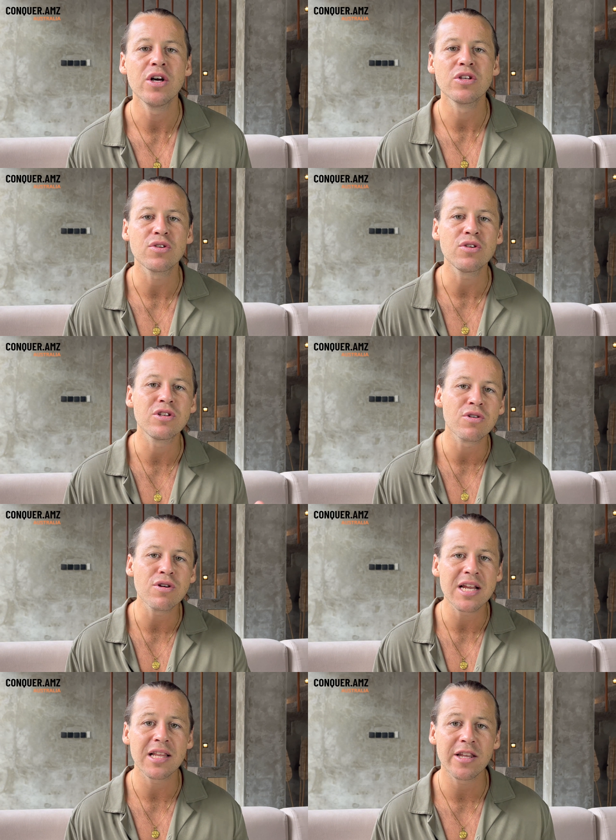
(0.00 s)
So you do
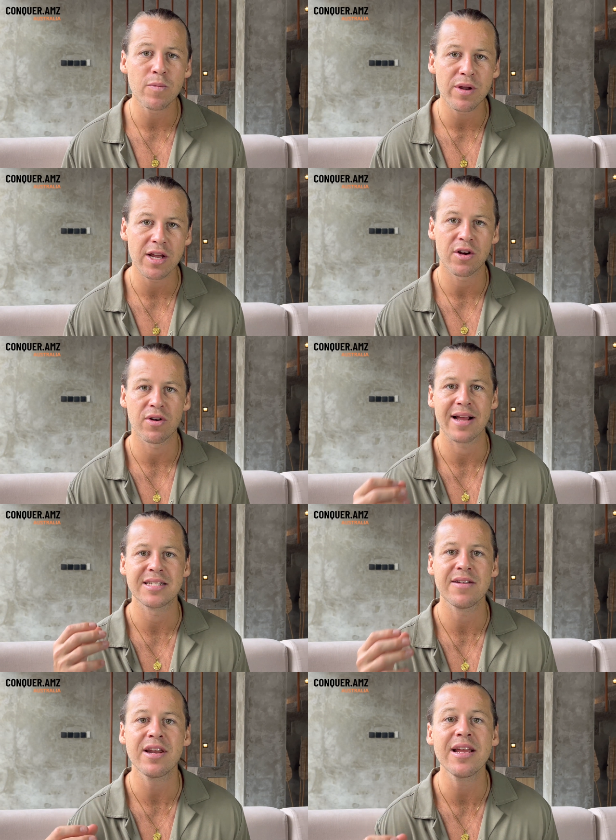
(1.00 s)
need a little bit of
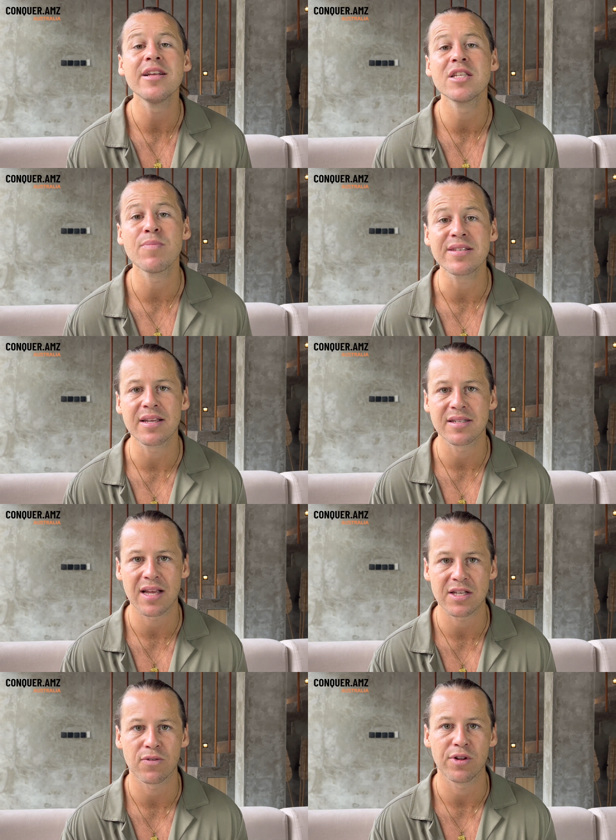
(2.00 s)
creativity to be
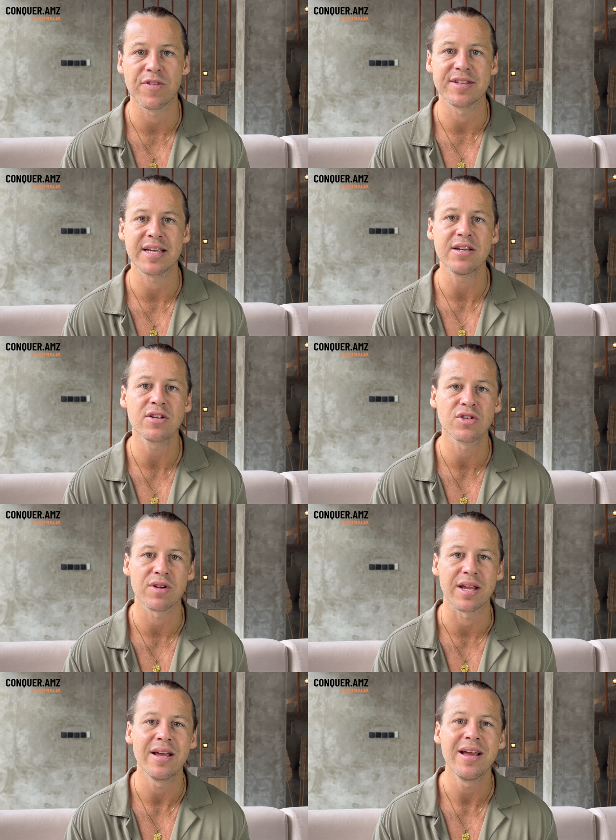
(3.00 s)
successful in this
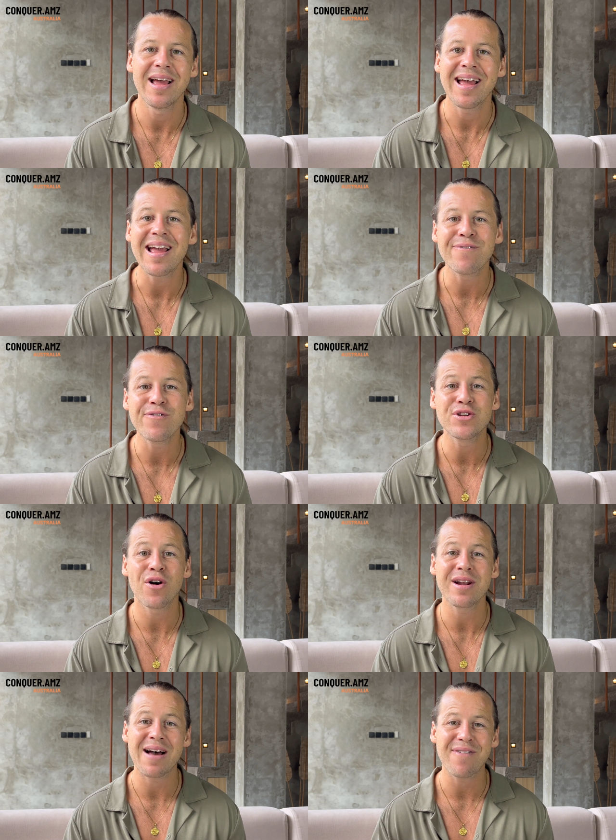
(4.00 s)
industry. If you
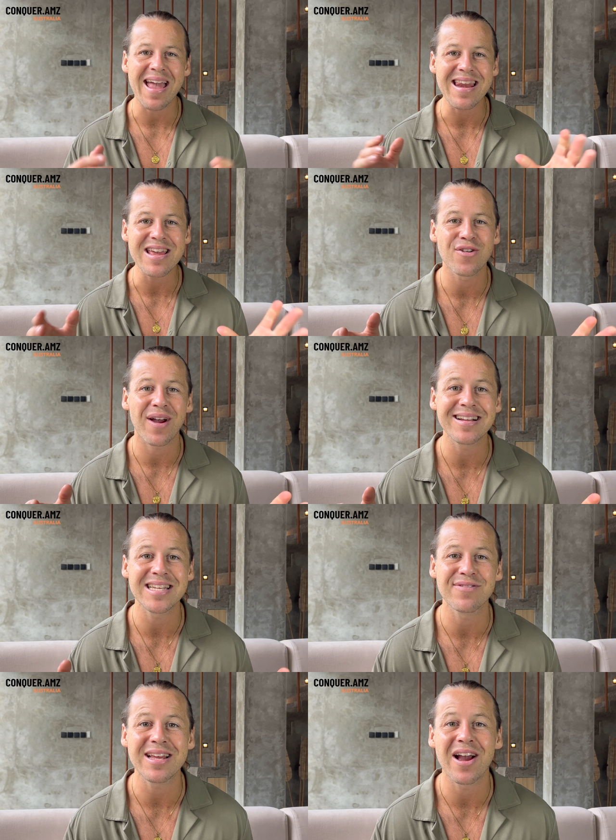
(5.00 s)
don't have any
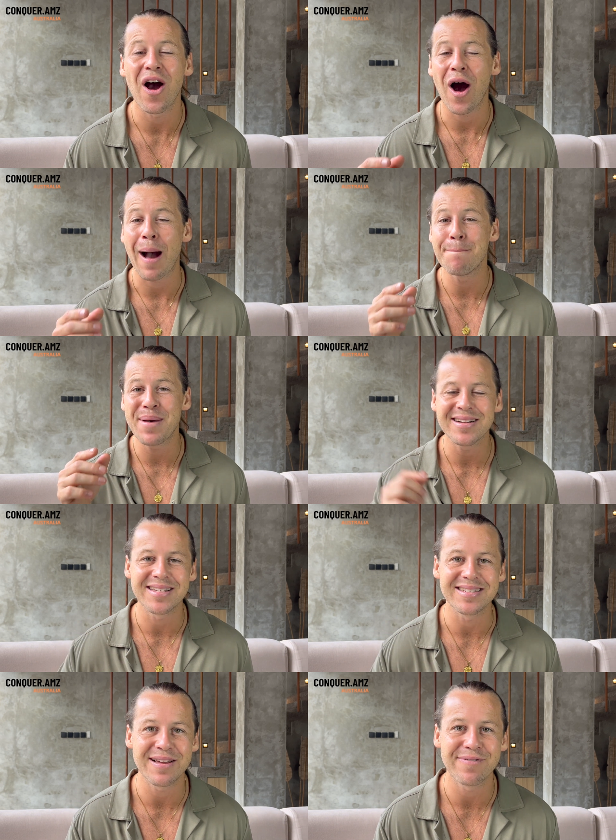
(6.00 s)
creativity, I beg
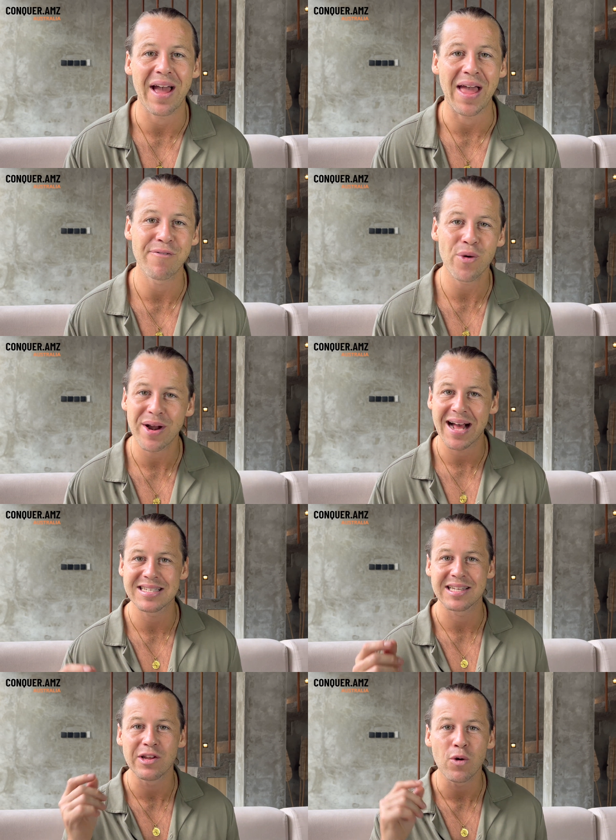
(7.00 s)
to differ. Everyone has
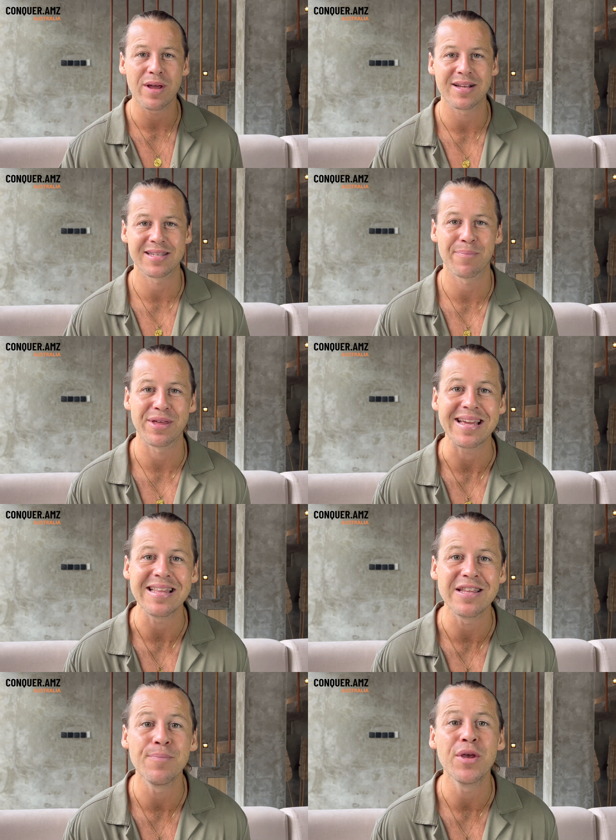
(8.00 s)
a little bit of something
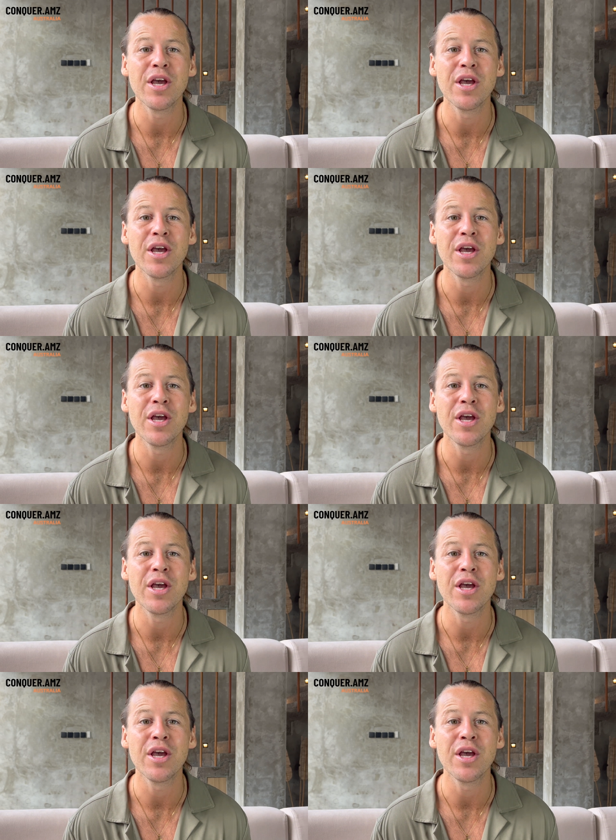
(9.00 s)
in them.